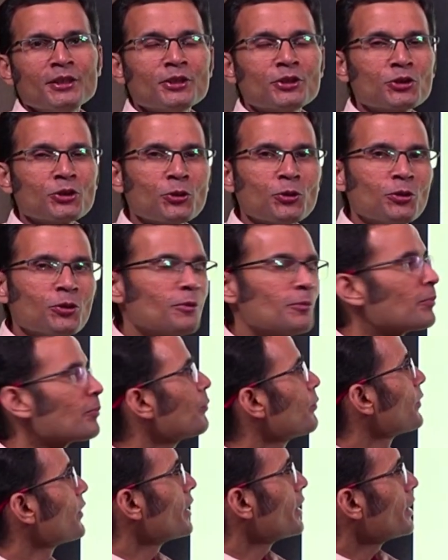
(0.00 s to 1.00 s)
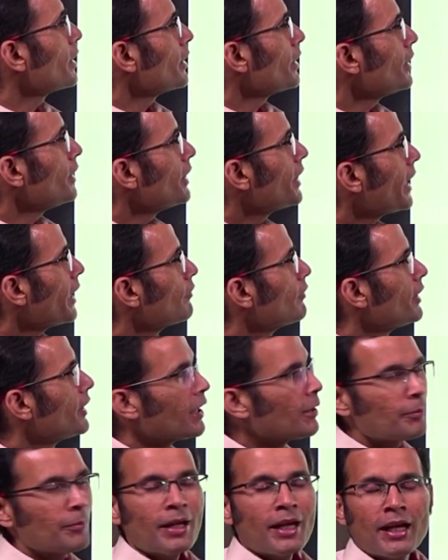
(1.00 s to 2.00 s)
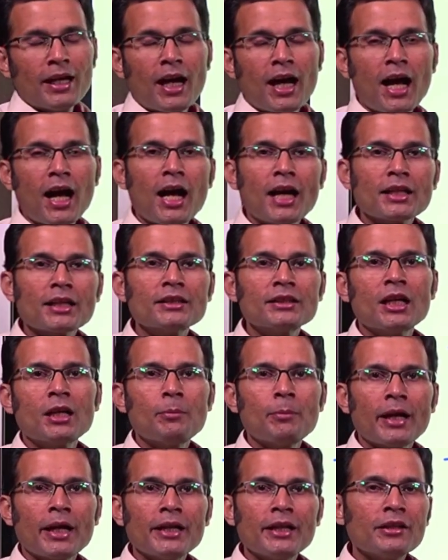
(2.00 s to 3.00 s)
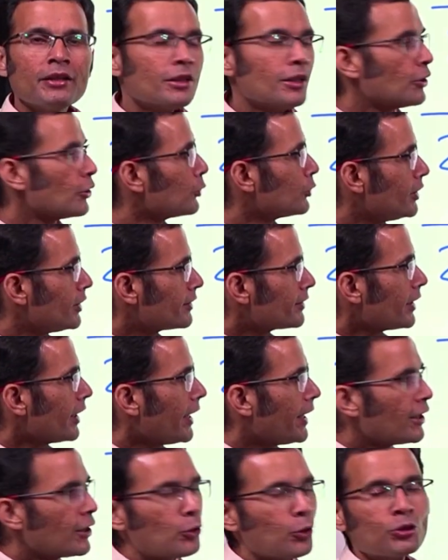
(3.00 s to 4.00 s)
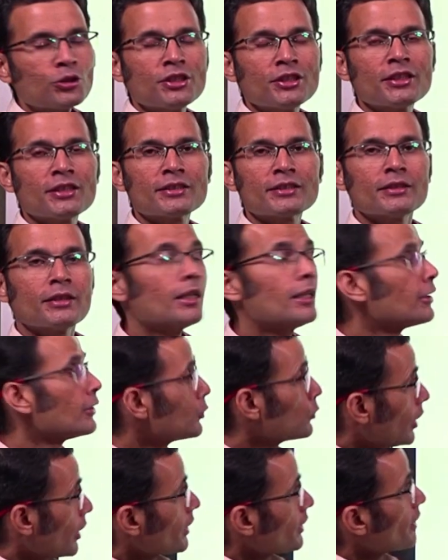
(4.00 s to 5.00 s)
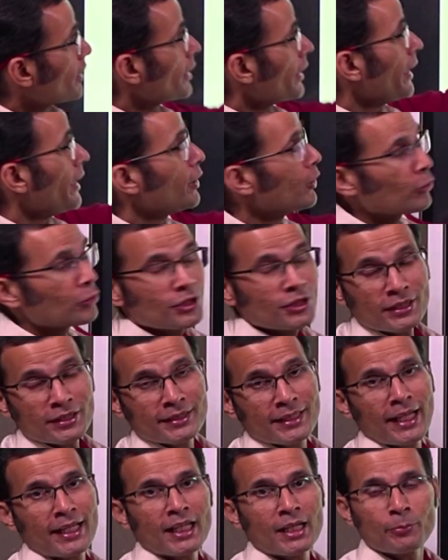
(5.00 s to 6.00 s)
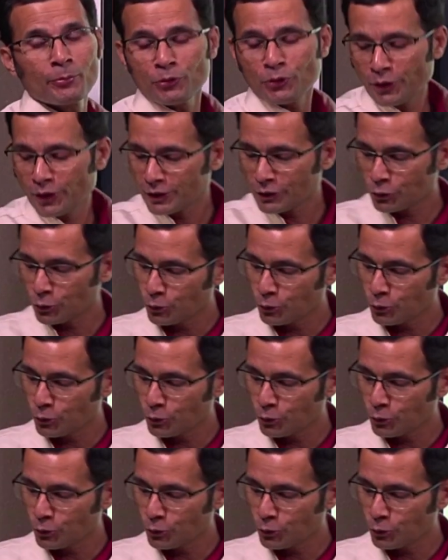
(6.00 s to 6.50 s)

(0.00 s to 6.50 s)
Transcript: so he gave the name anandamide to this endogenous, to another endogenous cannabinoid.